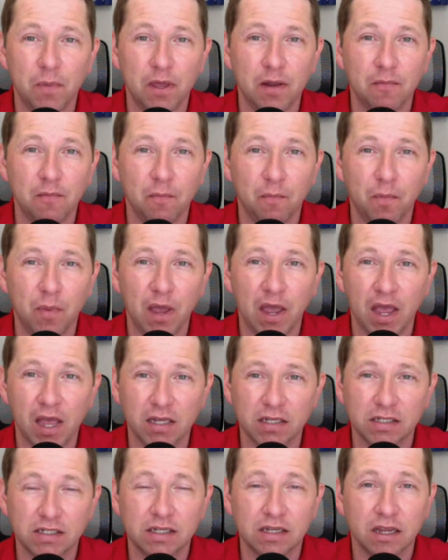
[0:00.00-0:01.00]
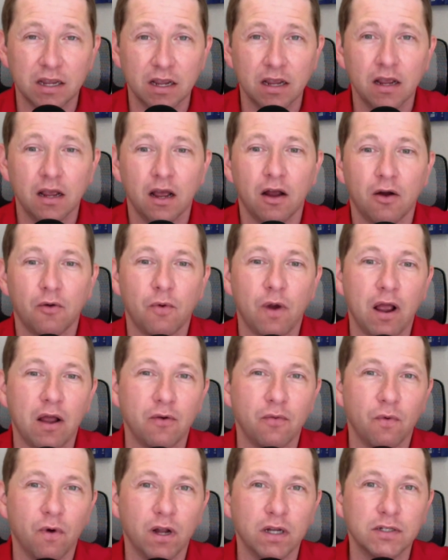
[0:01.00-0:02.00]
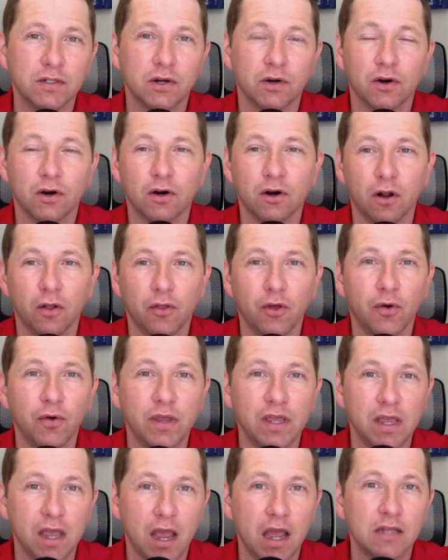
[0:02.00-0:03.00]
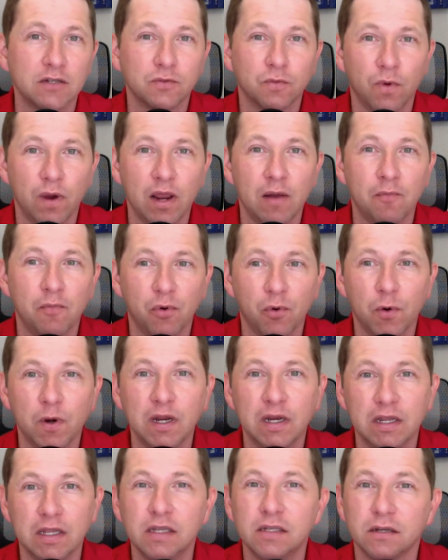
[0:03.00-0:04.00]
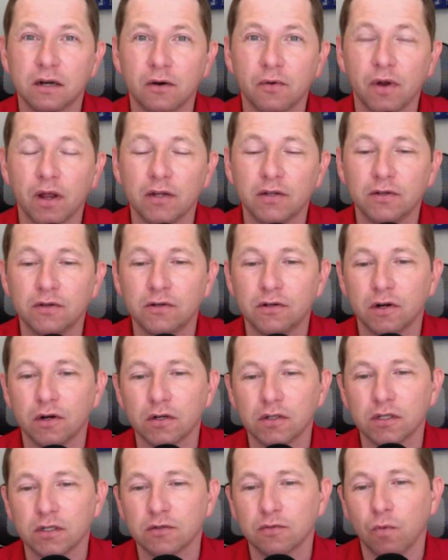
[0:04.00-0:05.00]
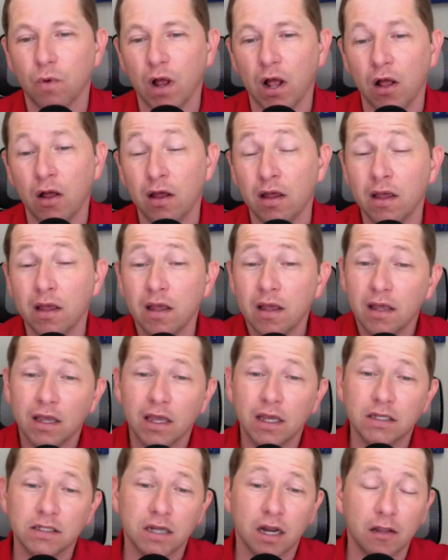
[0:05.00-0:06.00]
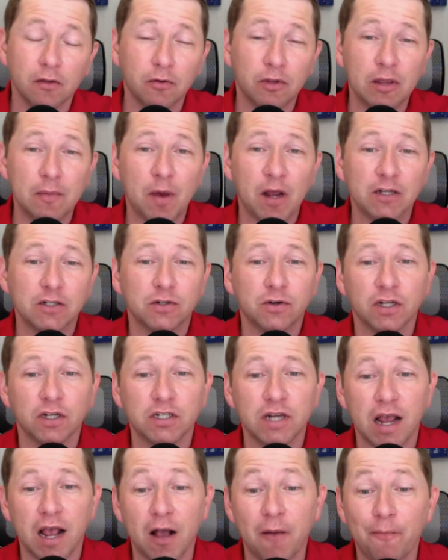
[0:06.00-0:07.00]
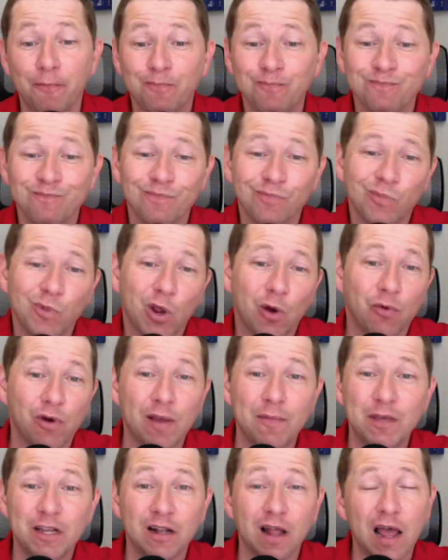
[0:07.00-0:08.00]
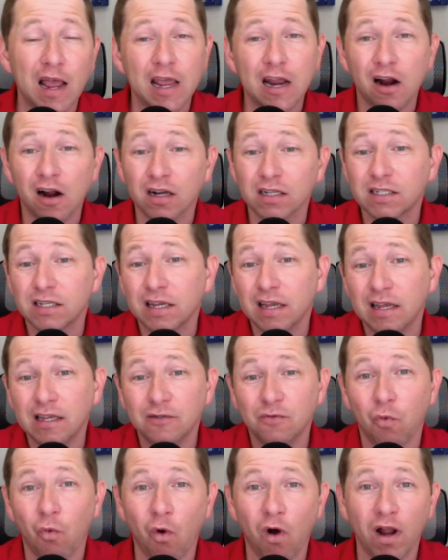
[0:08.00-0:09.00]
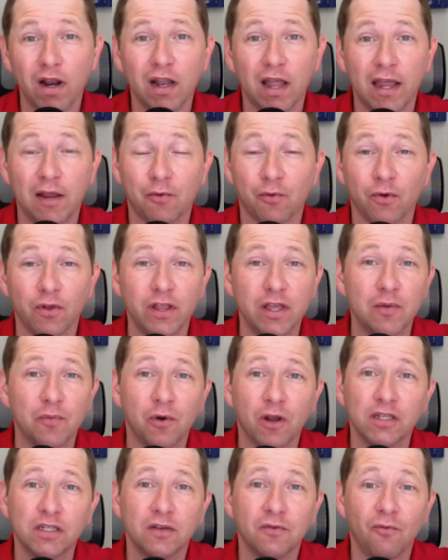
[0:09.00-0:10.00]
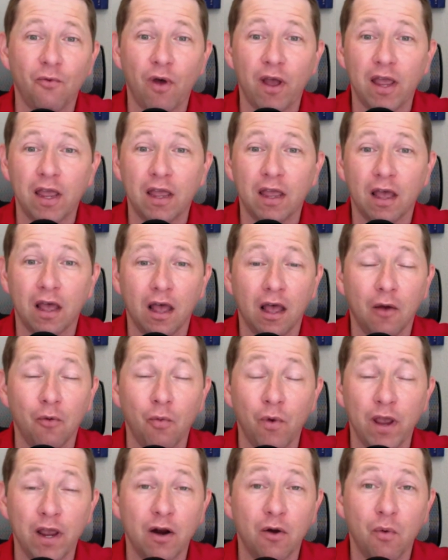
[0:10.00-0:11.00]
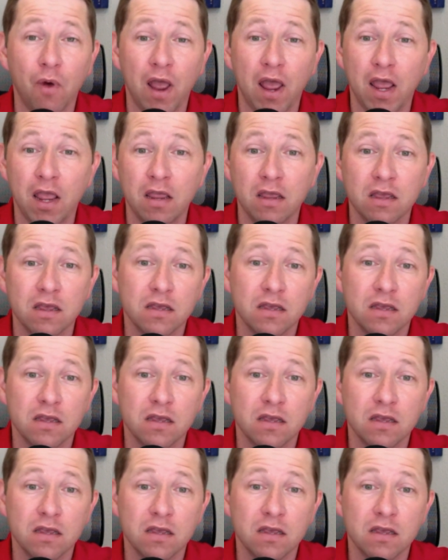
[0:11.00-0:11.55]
been best around one turn, although he has ran pretty decent around two turns as well. He's another one they might stretch out. Arabian Lion, honestly, he's one like really impressive way, uh, a win away